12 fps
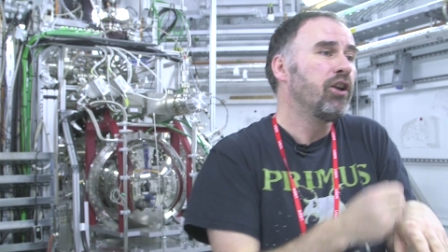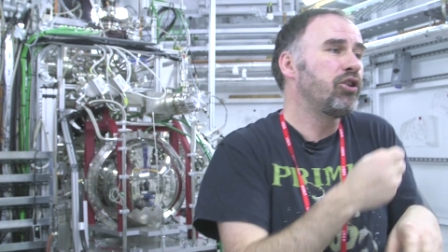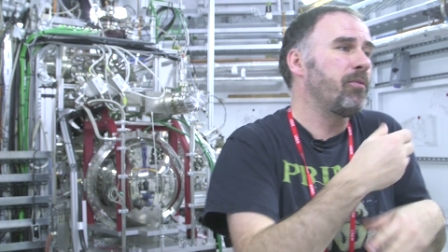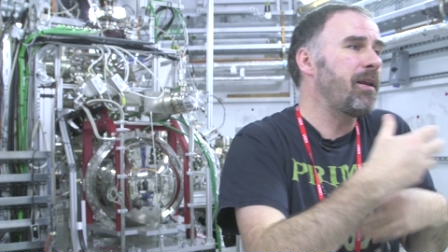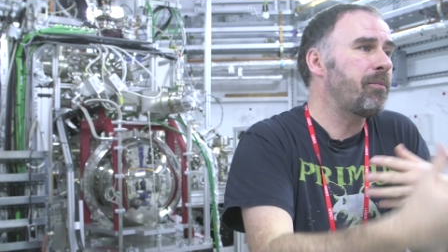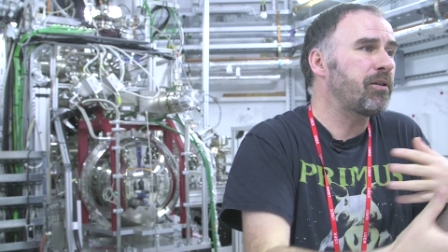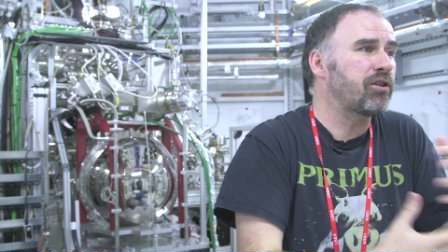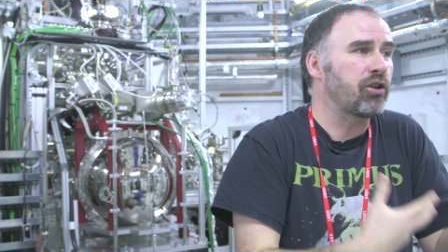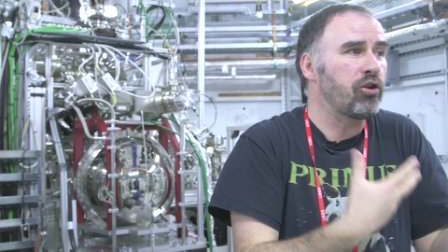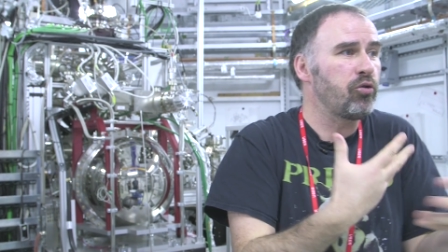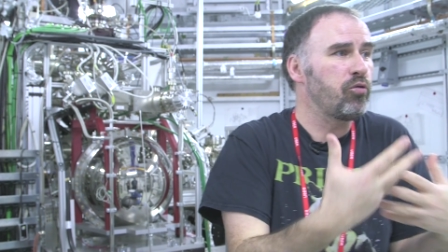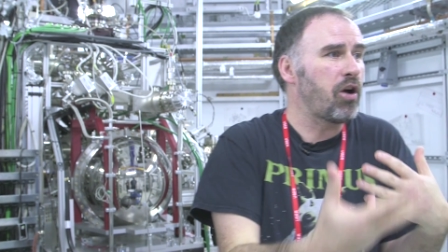to be able
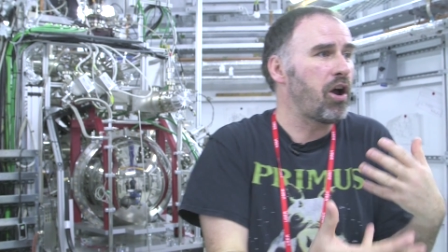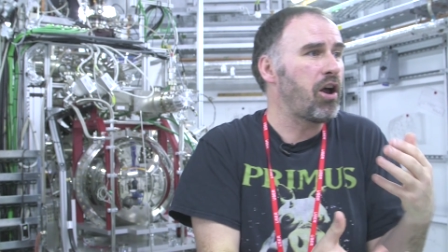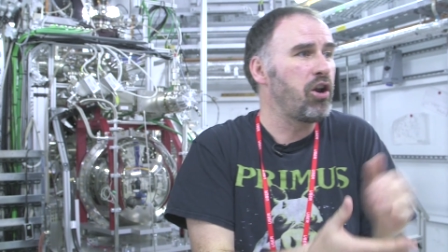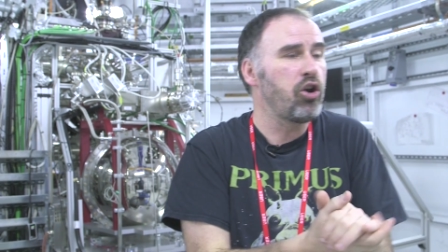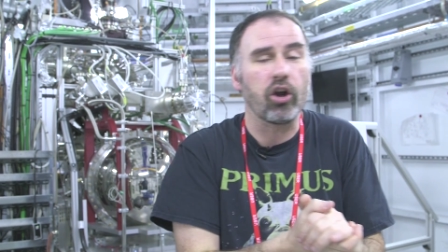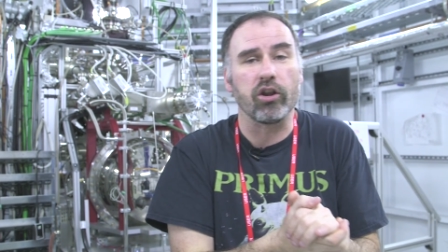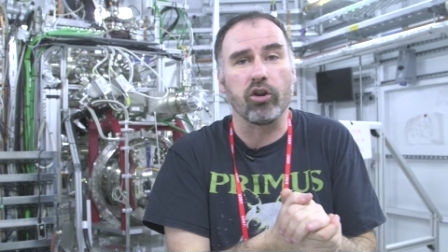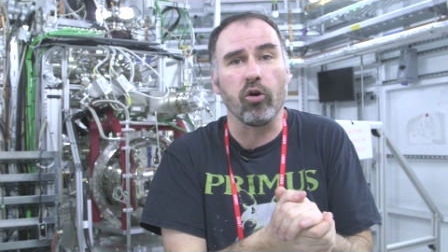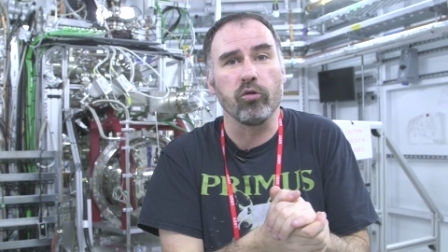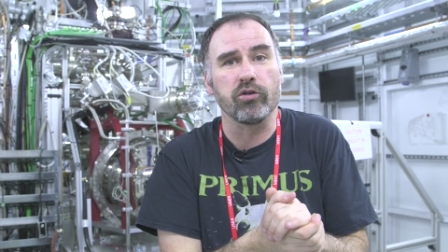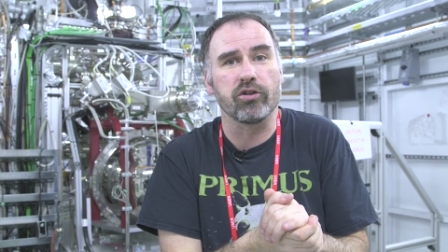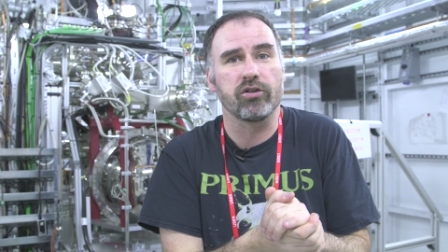to uh, look at
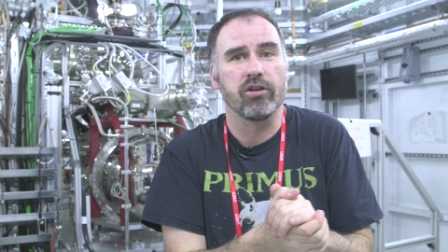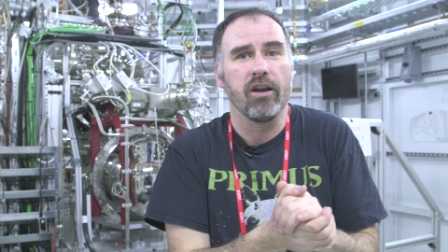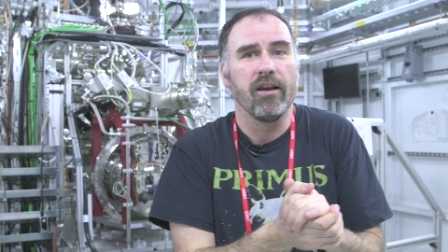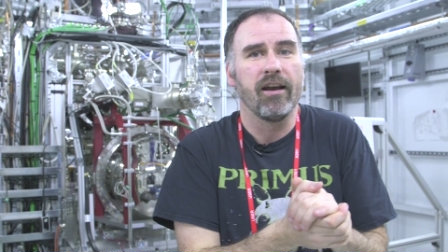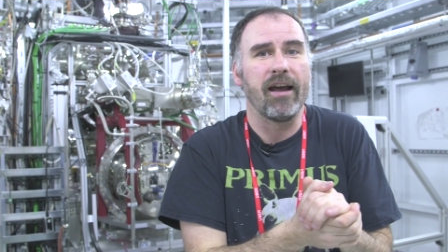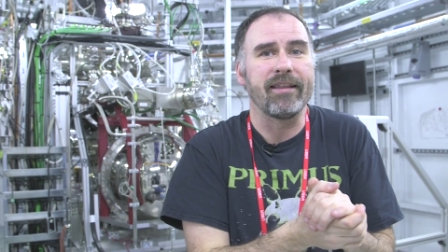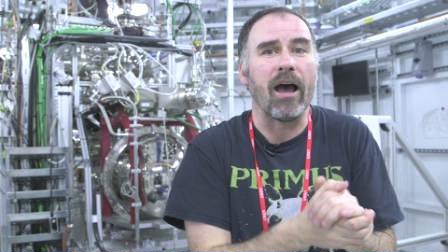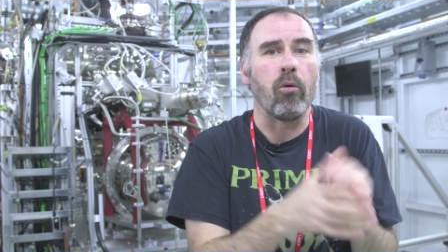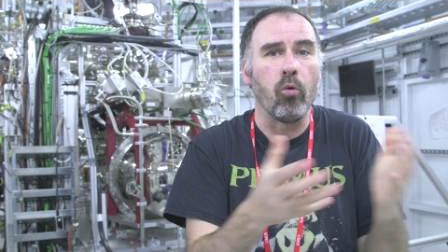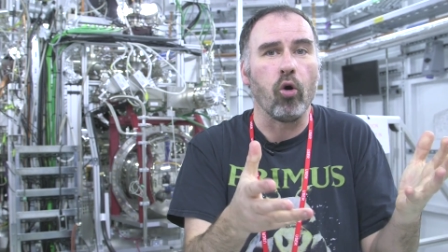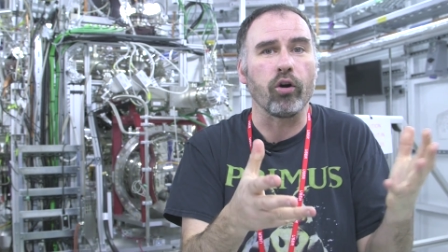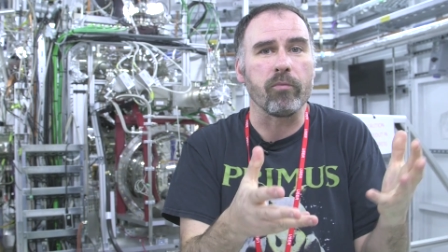those, uh,
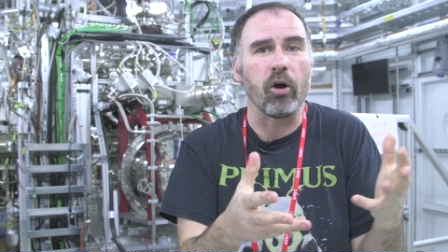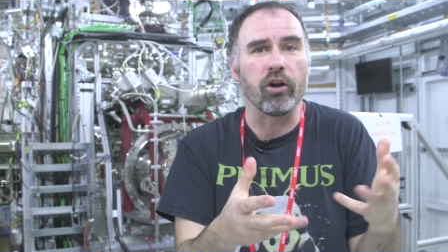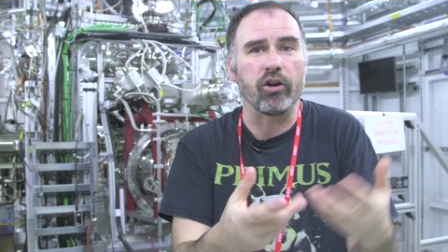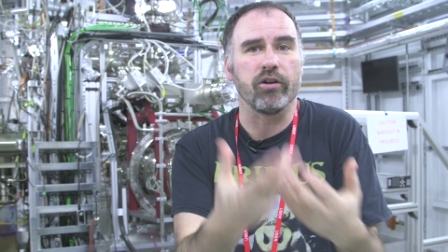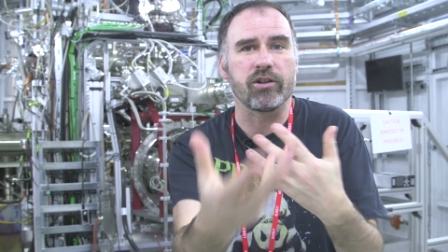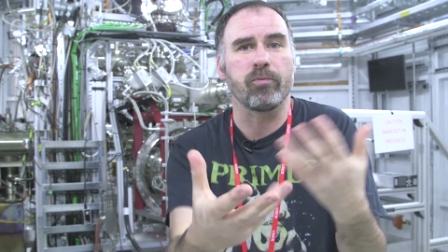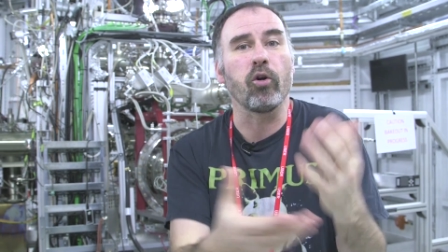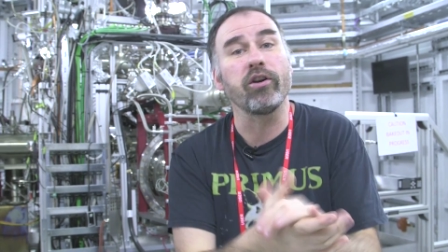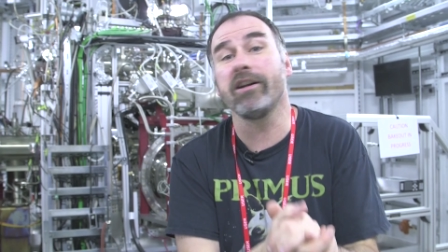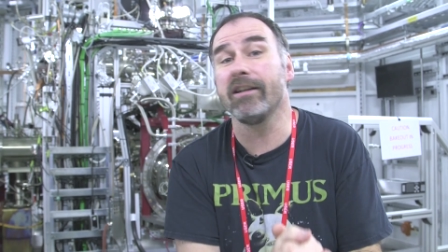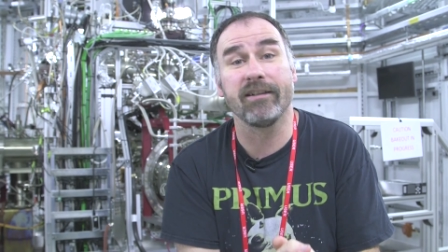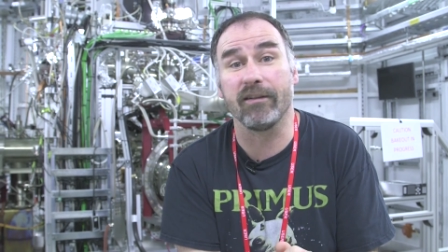that water molecule and exploit
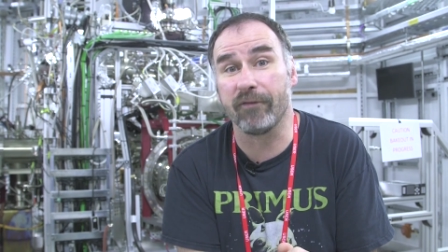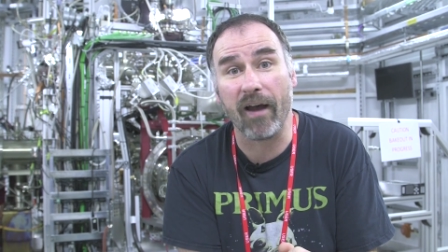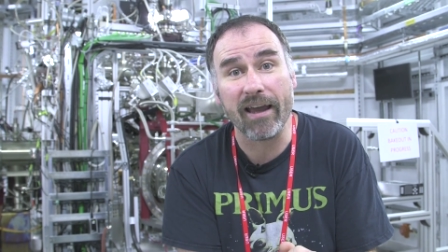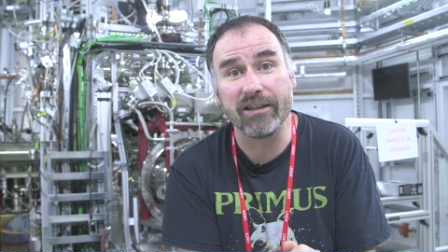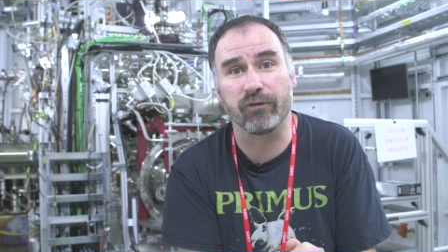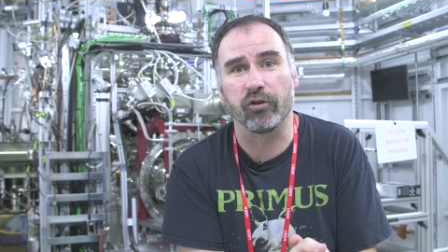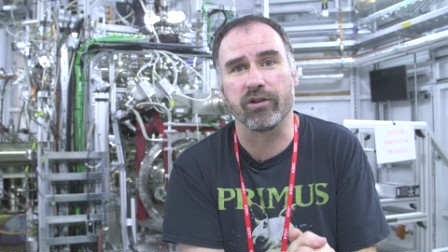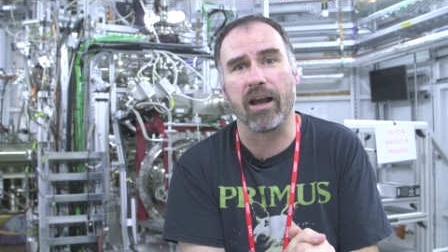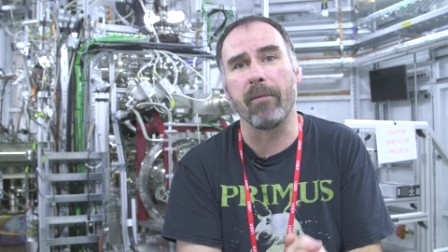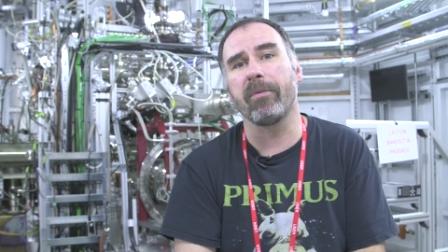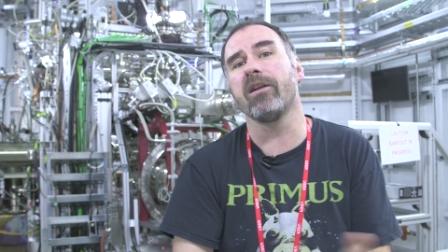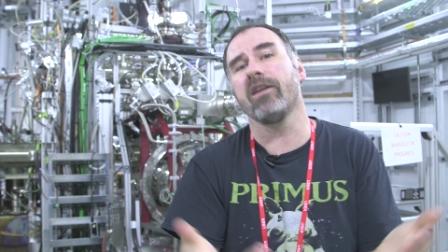it in a device, for
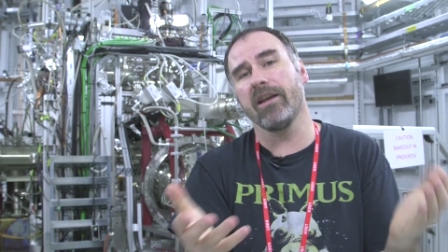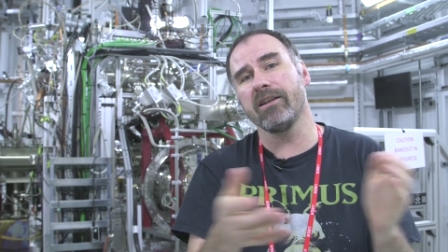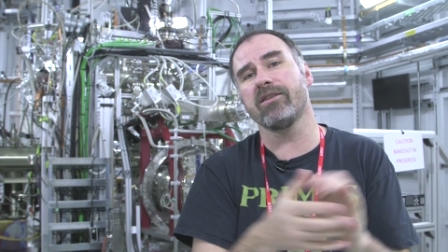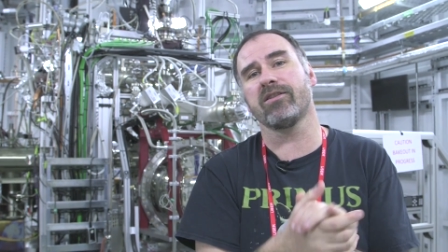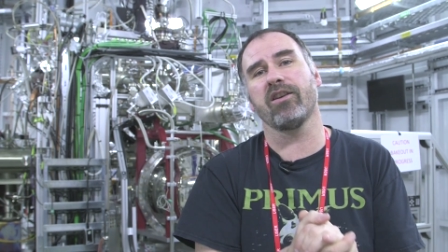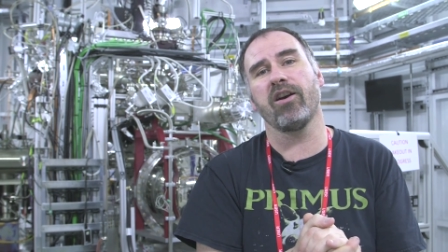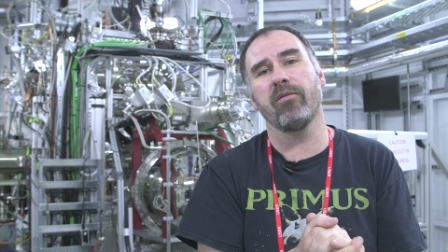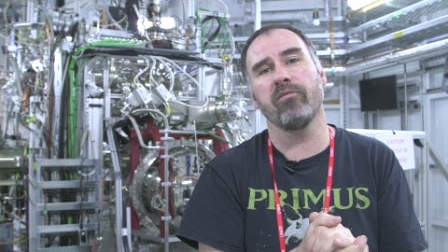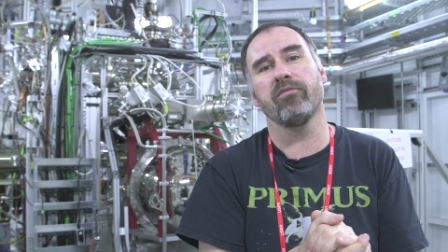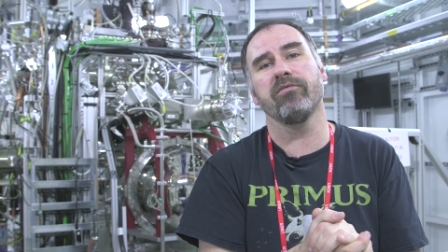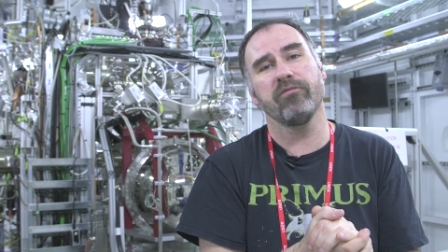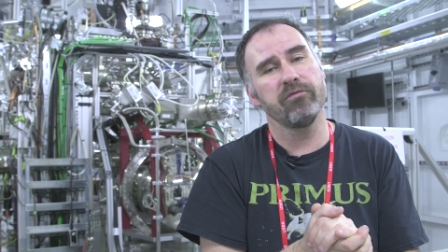example, is
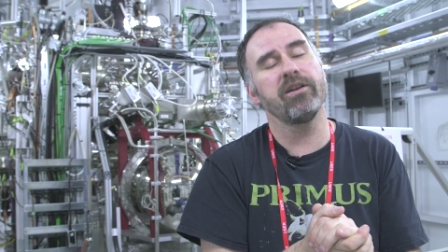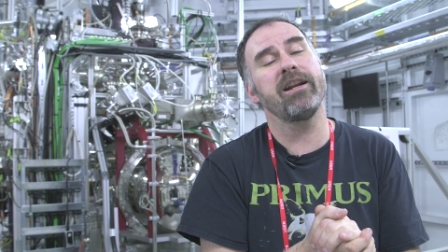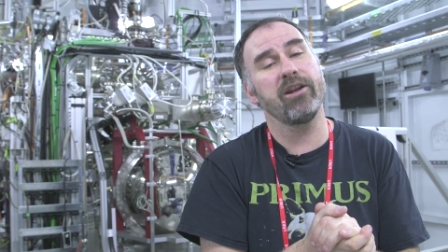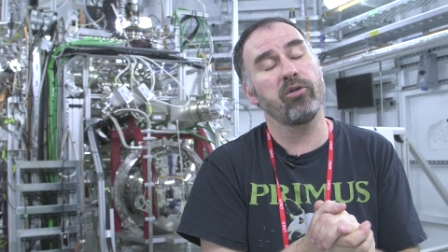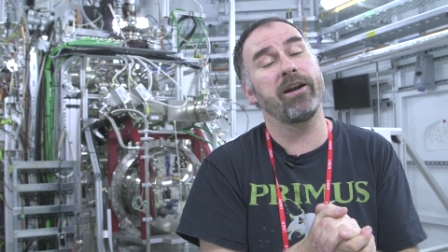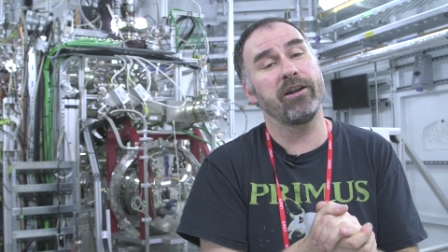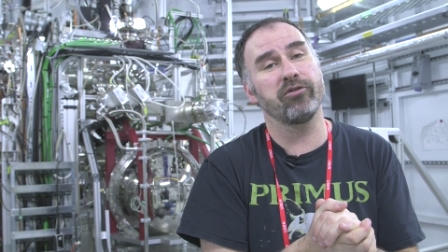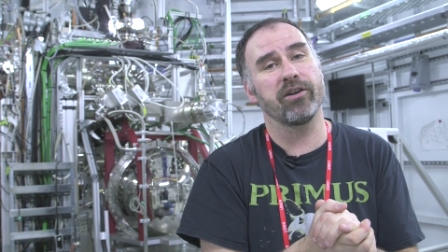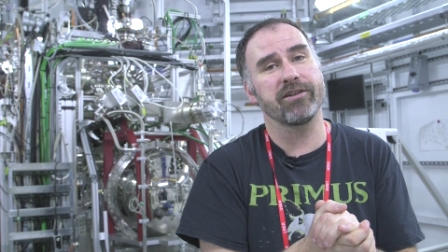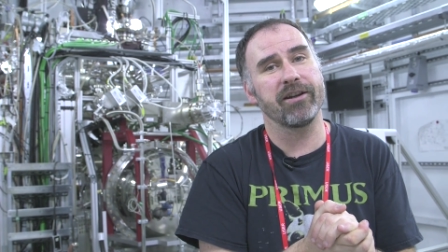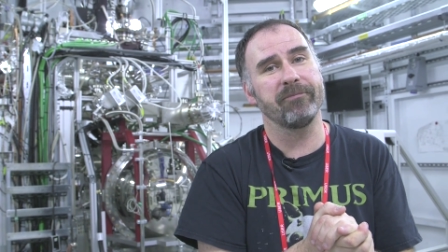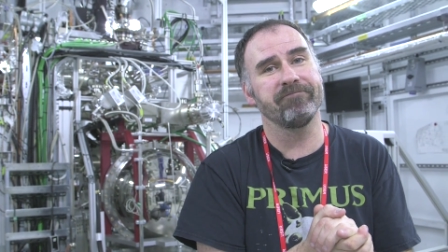um, really quite
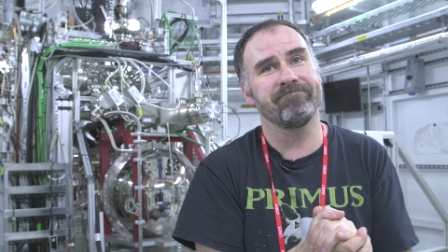interesting.